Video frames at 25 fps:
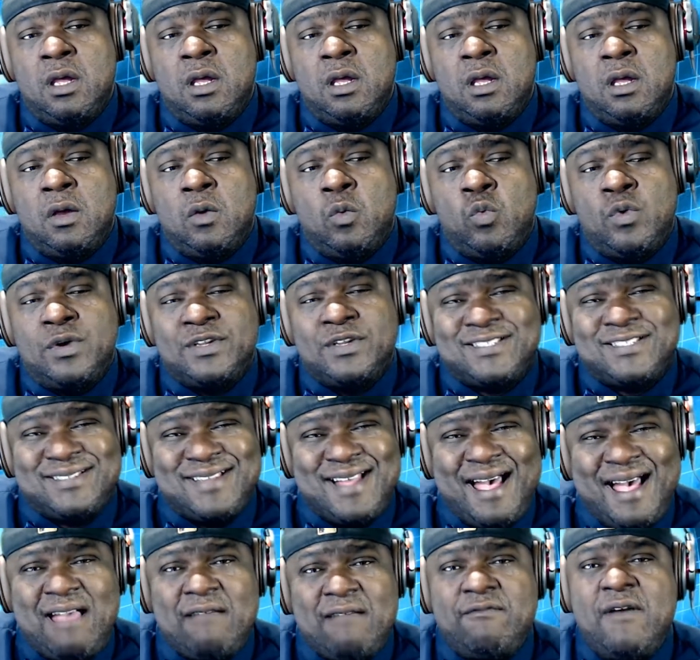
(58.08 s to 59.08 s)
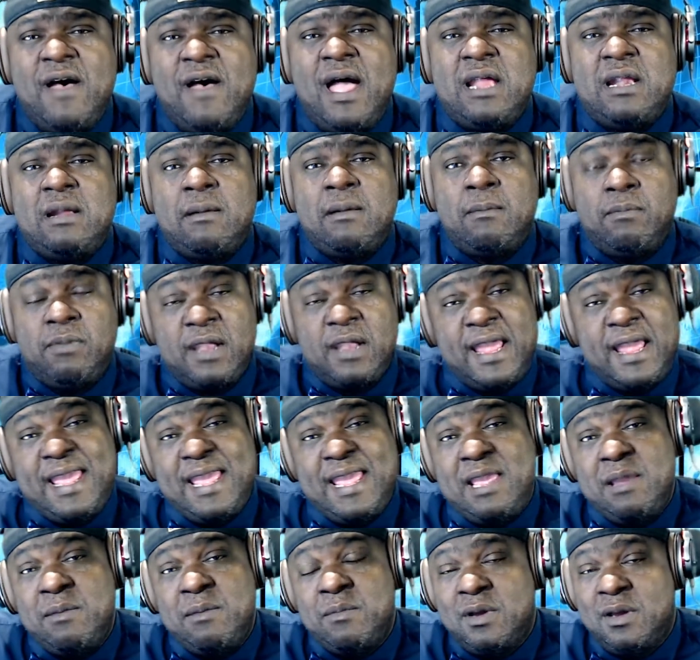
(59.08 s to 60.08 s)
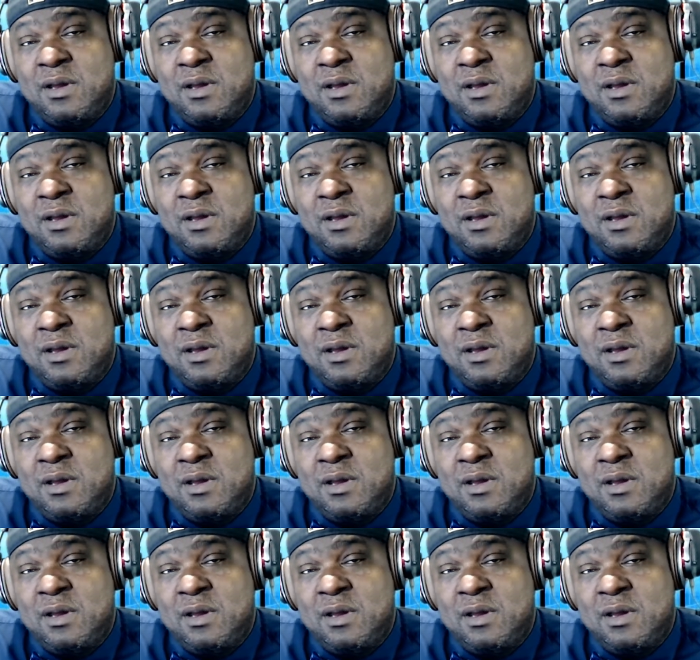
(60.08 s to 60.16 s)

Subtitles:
Was sci-fi to blame